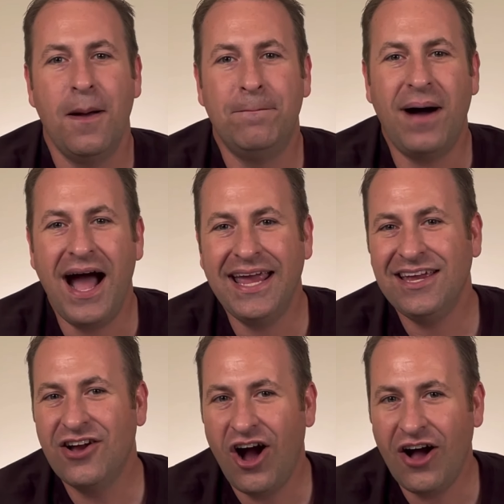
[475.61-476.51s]
buying
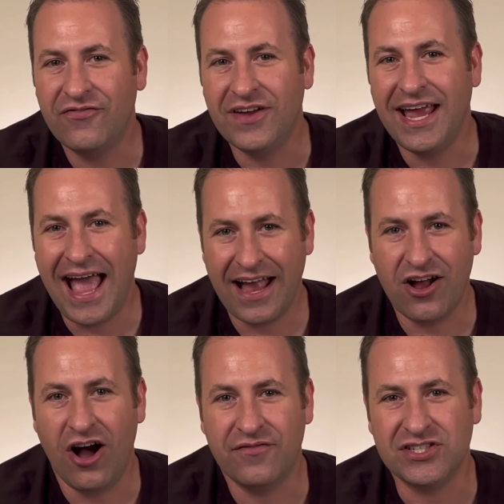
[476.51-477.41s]
coffee at
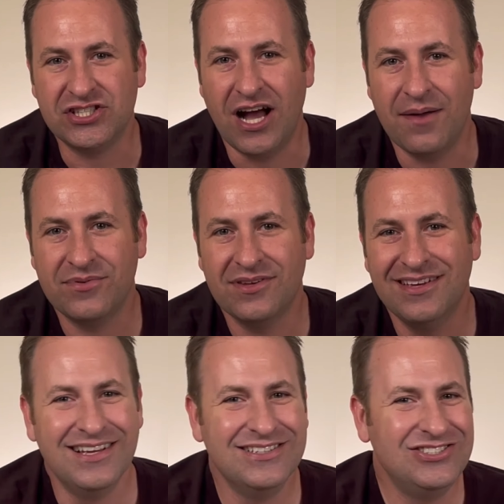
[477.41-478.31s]
coffee shops.
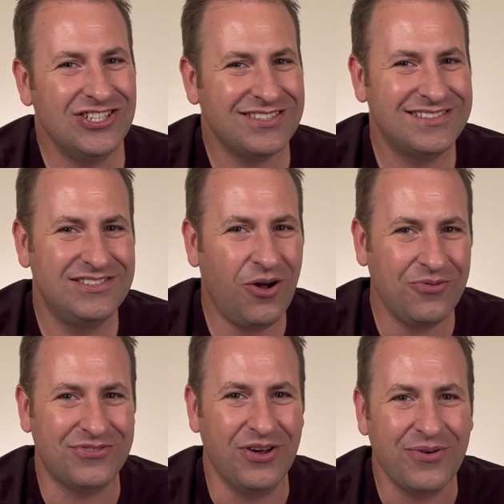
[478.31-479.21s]
Just don't
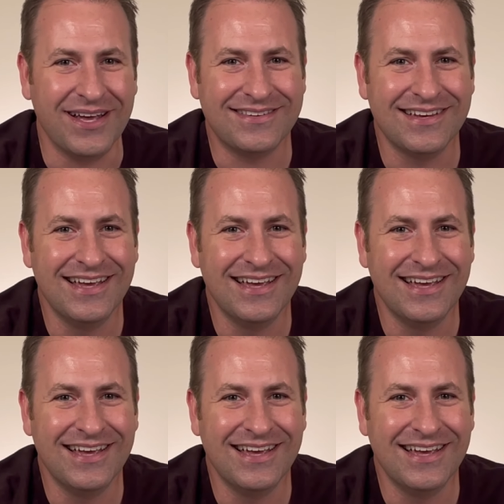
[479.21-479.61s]
do it.